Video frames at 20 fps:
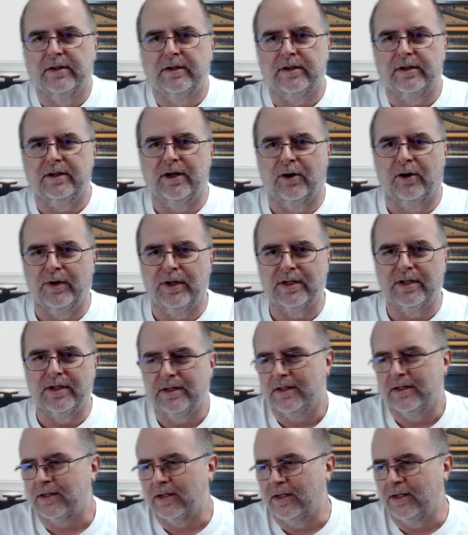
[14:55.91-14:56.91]

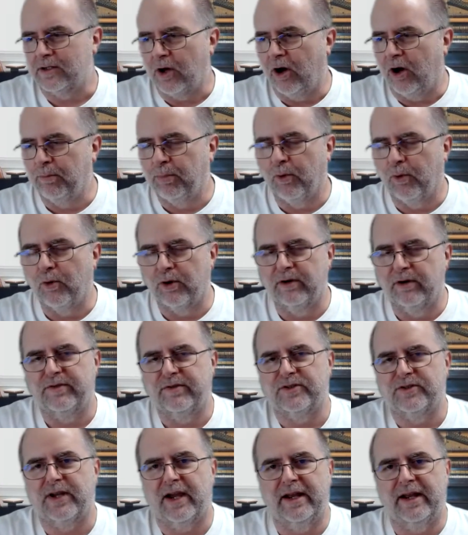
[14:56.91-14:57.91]
it's all born of
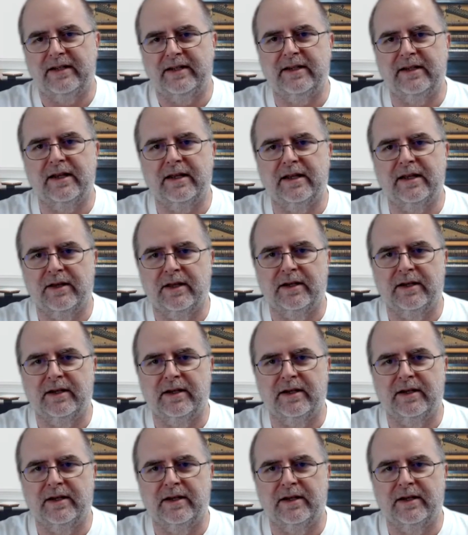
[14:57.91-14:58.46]
this idea